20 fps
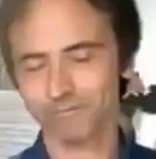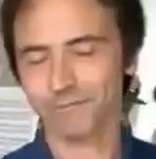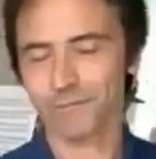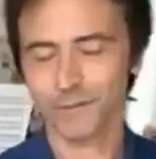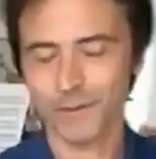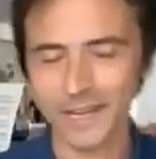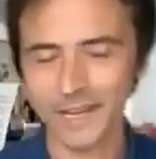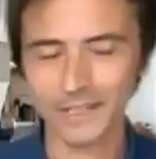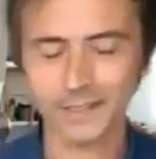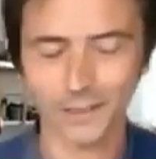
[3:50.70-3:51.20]

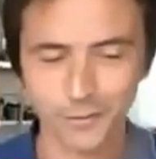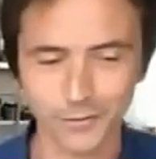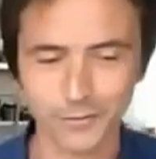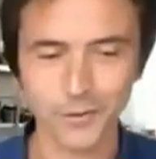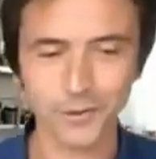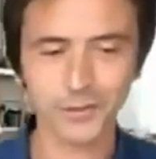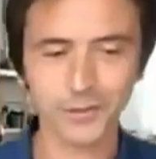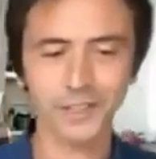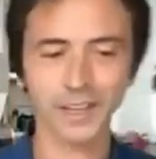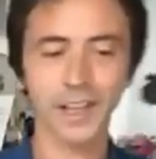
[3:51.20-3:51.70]
right, of
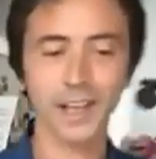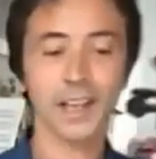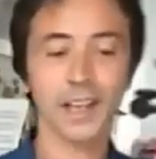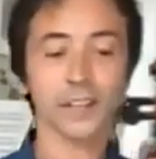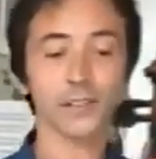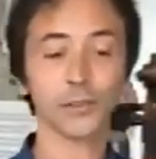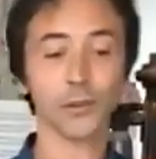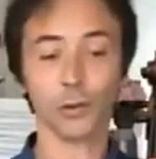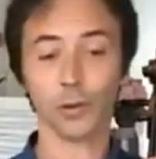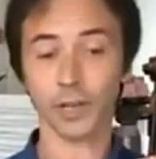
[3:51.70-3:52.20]
course.
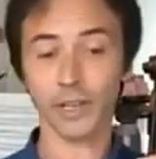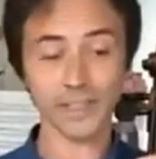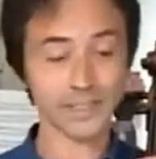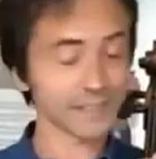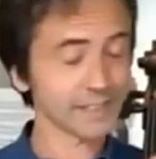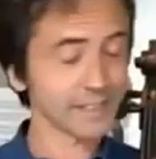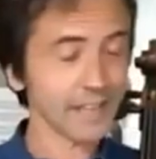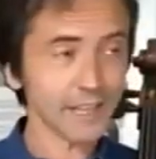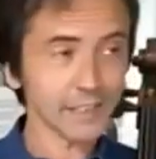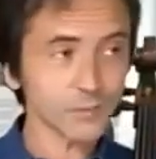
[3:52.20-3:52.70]
So it
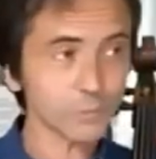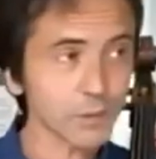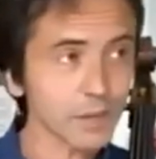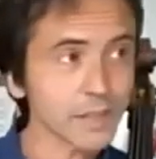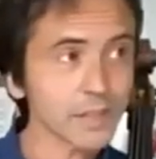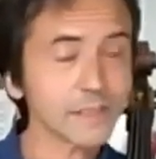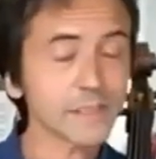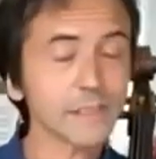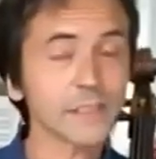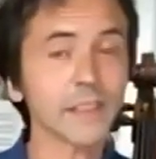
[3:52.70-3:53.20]
starts with
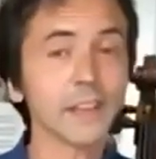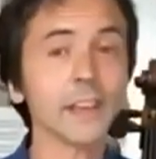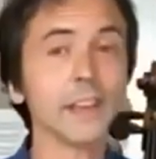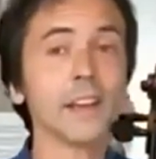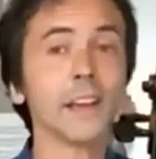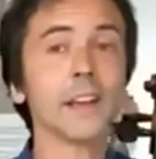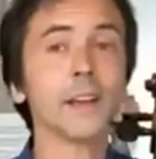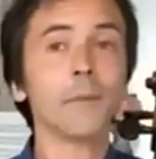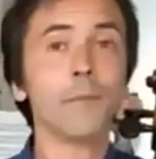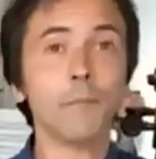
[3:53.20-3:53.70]
this
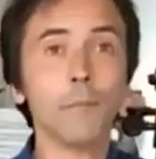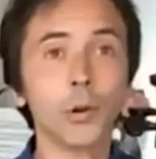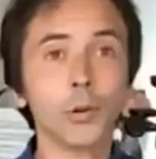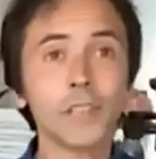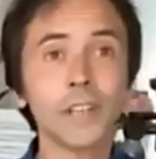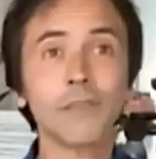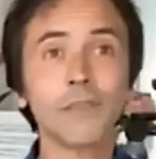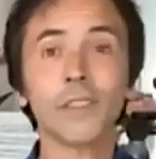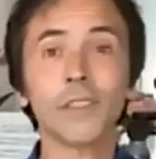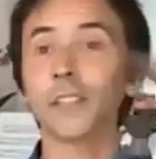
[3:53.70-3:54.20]

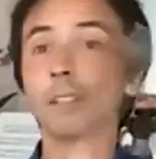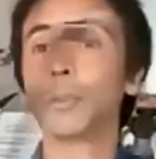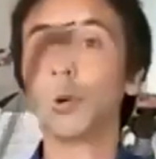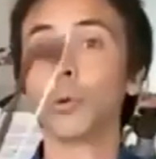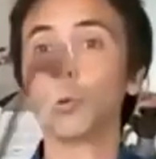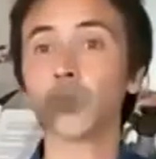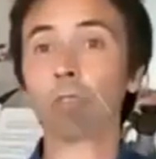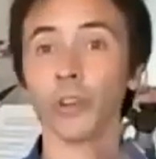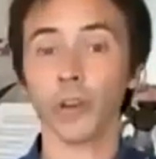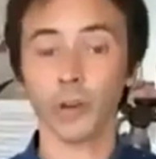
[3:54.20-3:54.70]
motif that
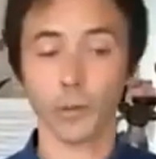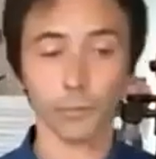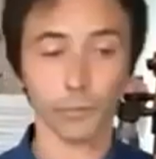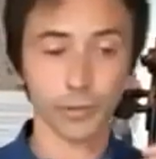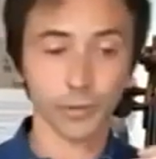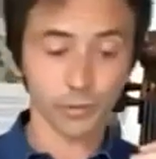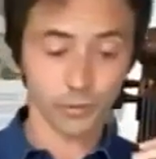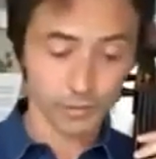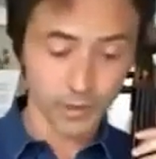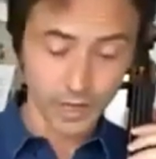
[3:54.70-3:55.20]
goes up,
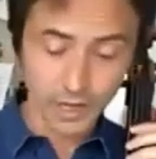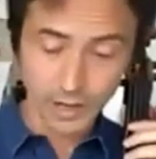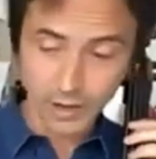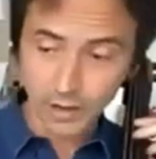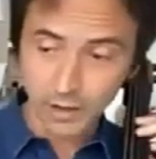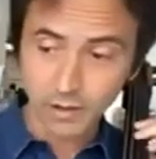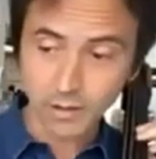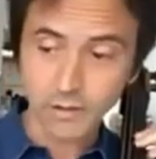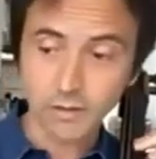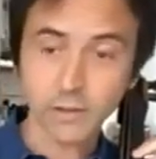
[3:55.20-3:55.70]
right?
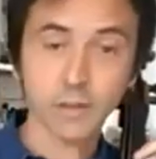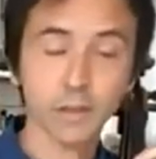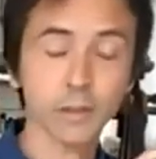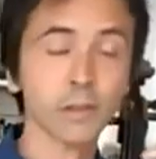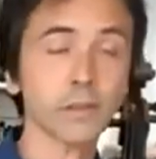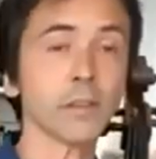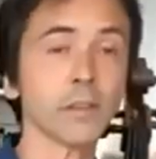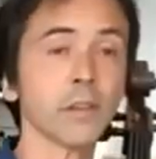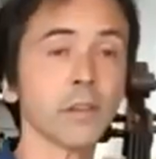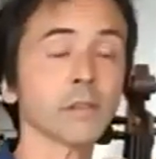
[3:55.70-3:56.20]

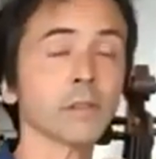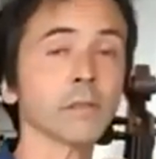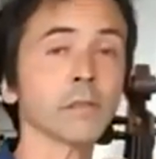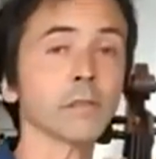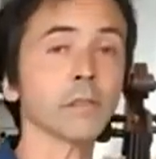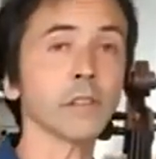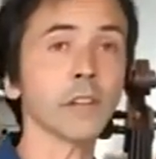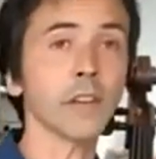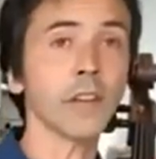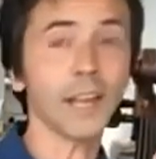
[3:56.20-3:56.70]

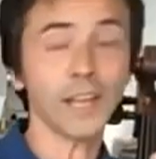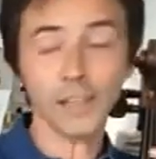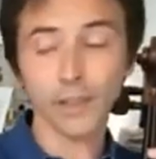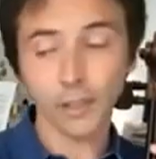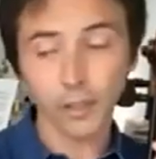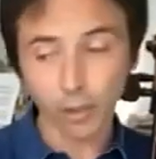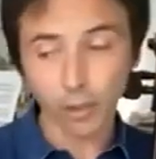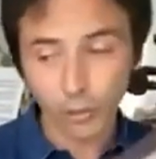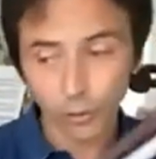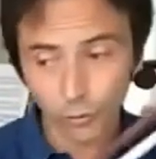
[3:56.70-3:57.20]
And
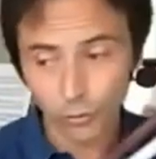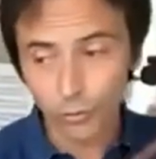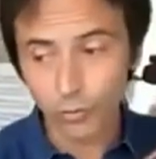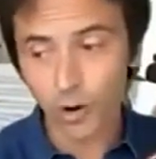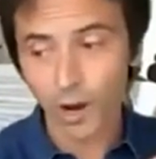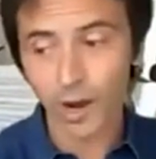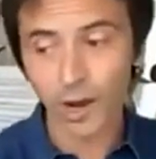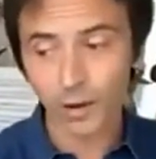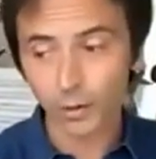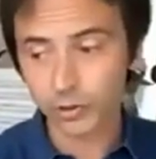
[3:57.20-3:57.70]

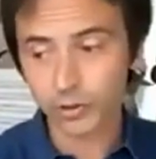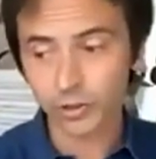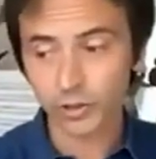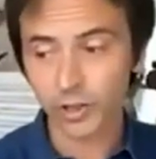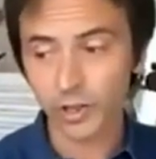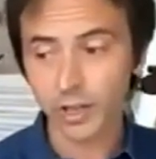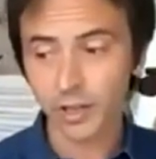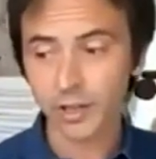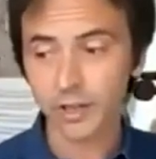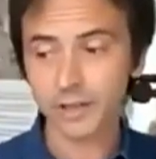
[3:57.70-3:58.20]
throughout
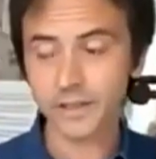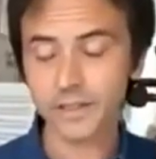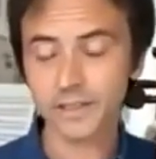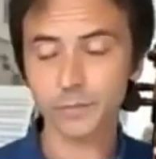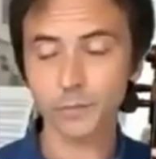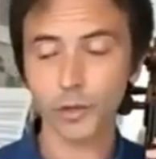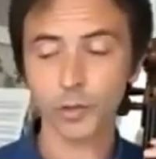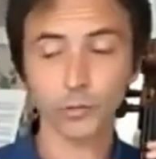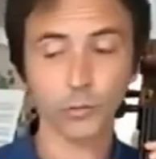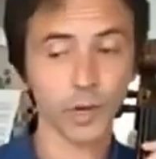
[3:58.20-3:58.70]
this
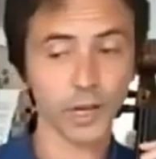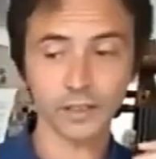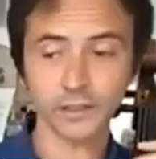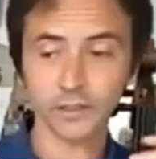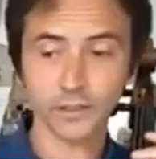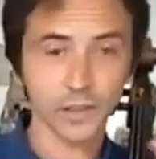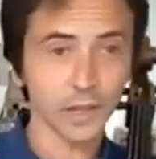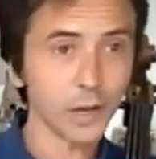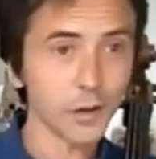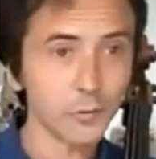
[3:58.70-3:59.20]

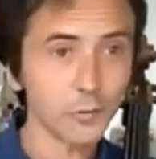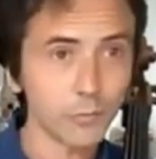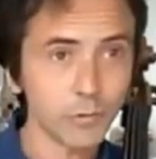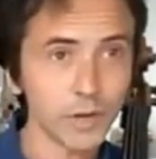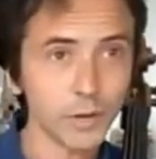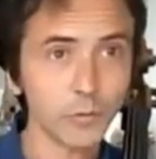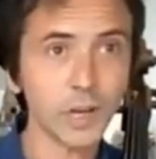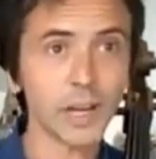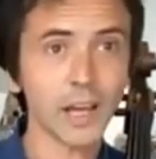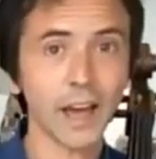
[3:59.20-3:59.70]
Menuet, we
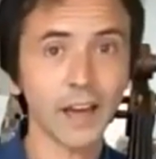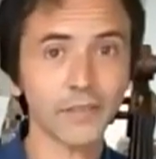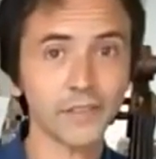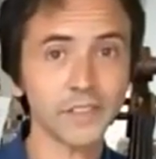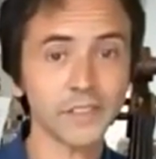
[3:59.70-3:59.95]
will have